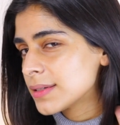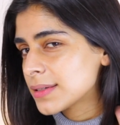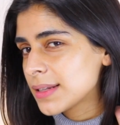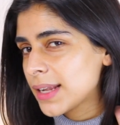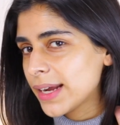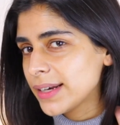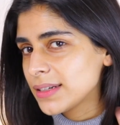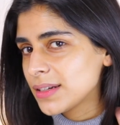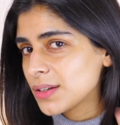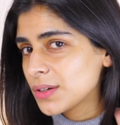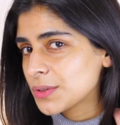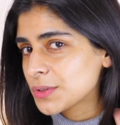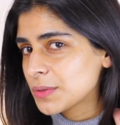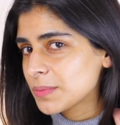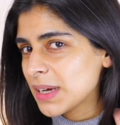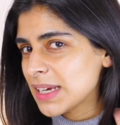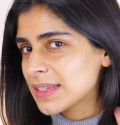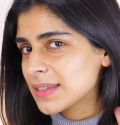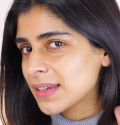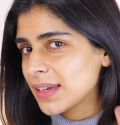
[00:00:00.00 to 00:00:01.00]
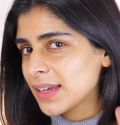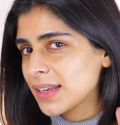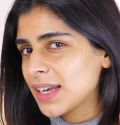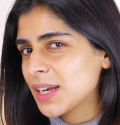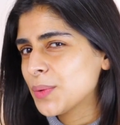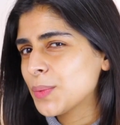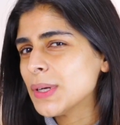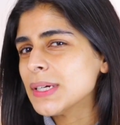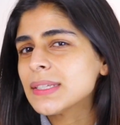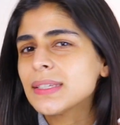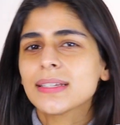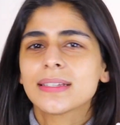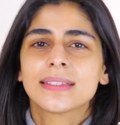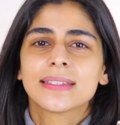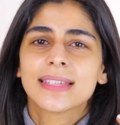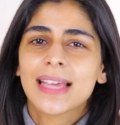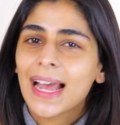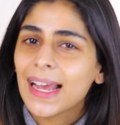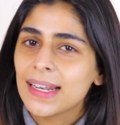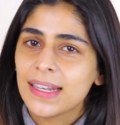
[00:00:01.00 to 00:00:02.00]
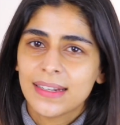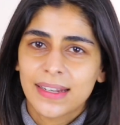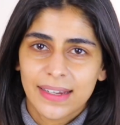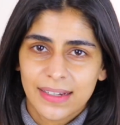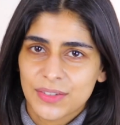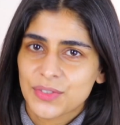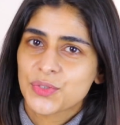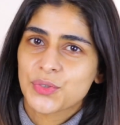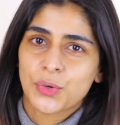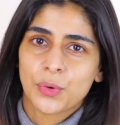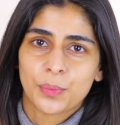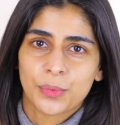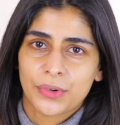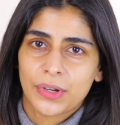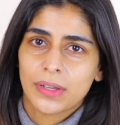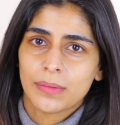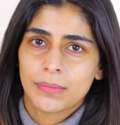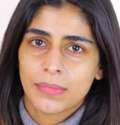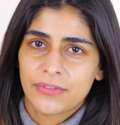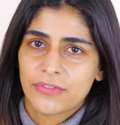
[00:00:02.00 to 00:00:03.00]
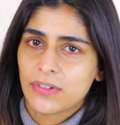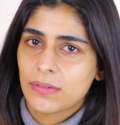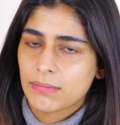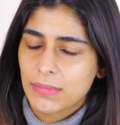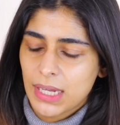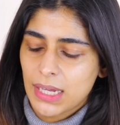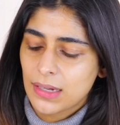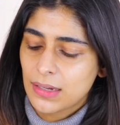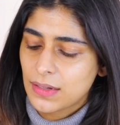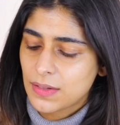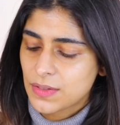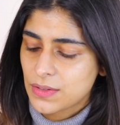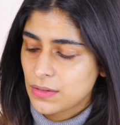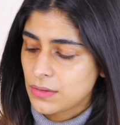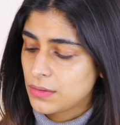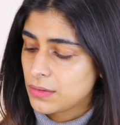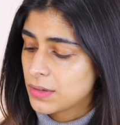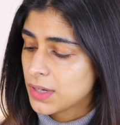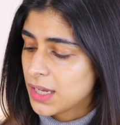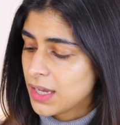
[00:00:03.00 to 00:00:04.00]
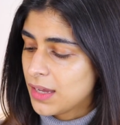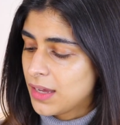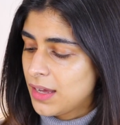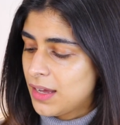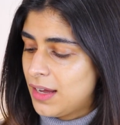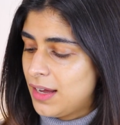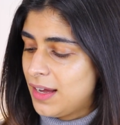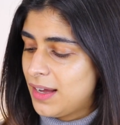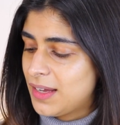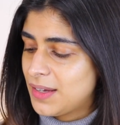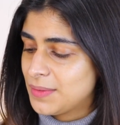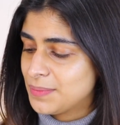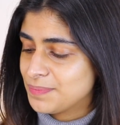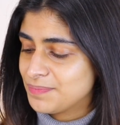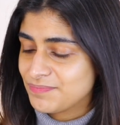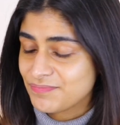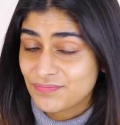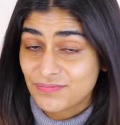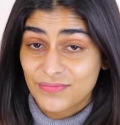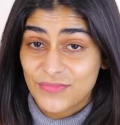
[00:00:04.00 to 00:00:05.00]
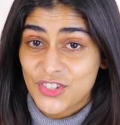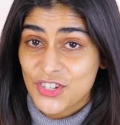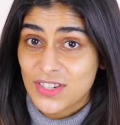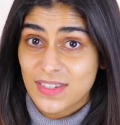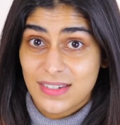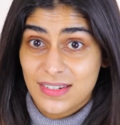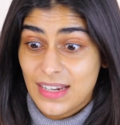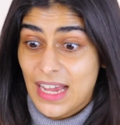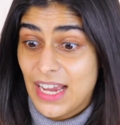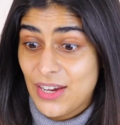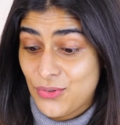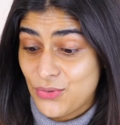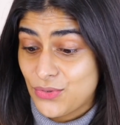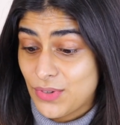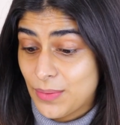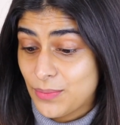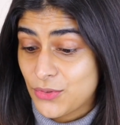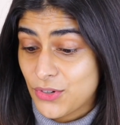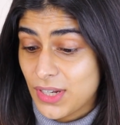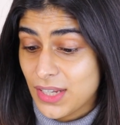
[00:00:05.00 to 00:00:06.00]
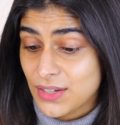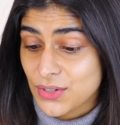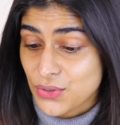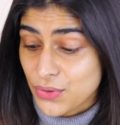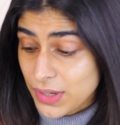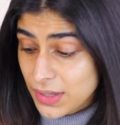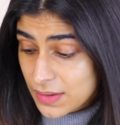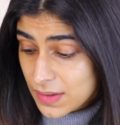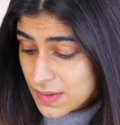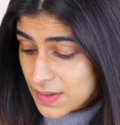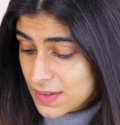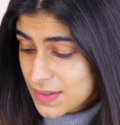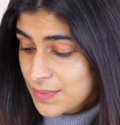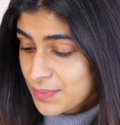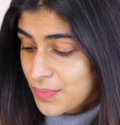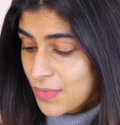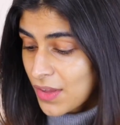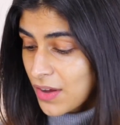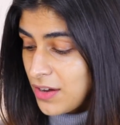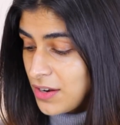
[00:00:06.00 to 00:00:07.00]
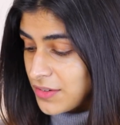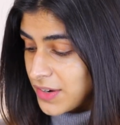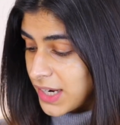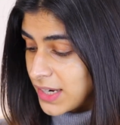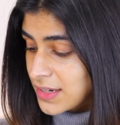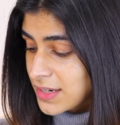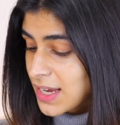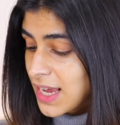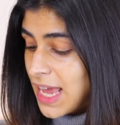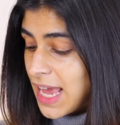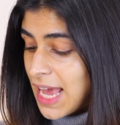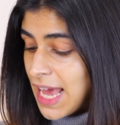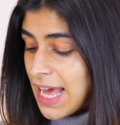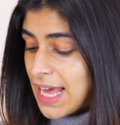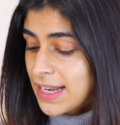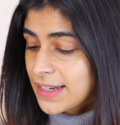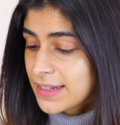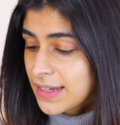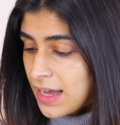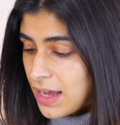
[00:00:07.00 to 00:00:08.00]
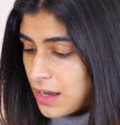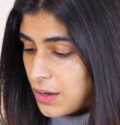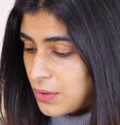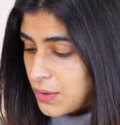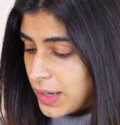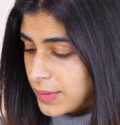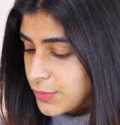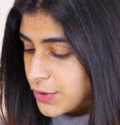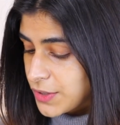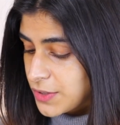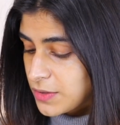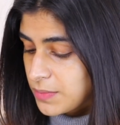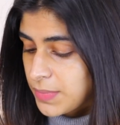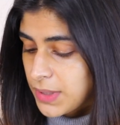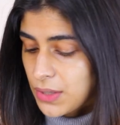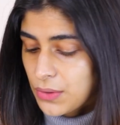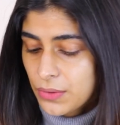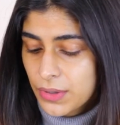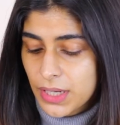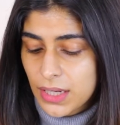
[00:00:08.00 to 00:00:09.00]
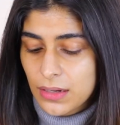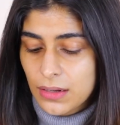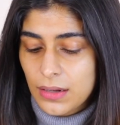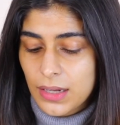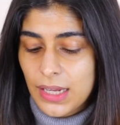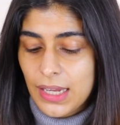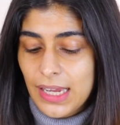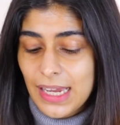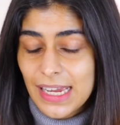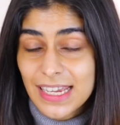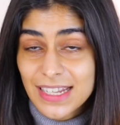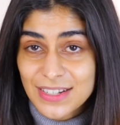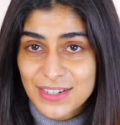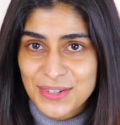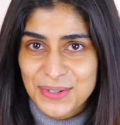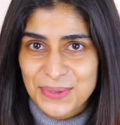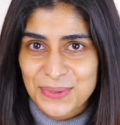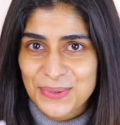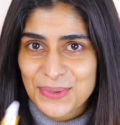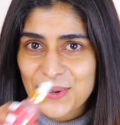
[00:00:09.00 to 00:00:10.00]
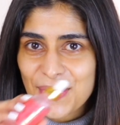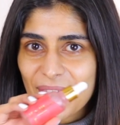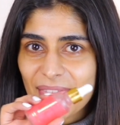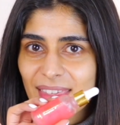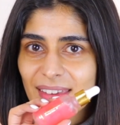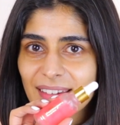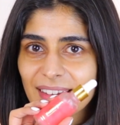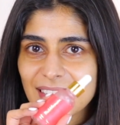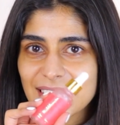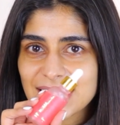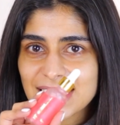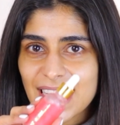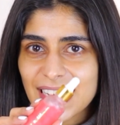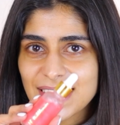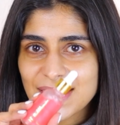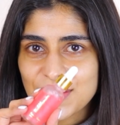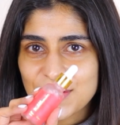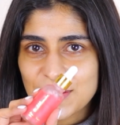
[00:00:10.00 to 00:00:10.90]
slight glow to my skin. It works exactly like a stroke cream from MAC, so I'm really enjoying this. Alright, now I'm going to be going into the Entice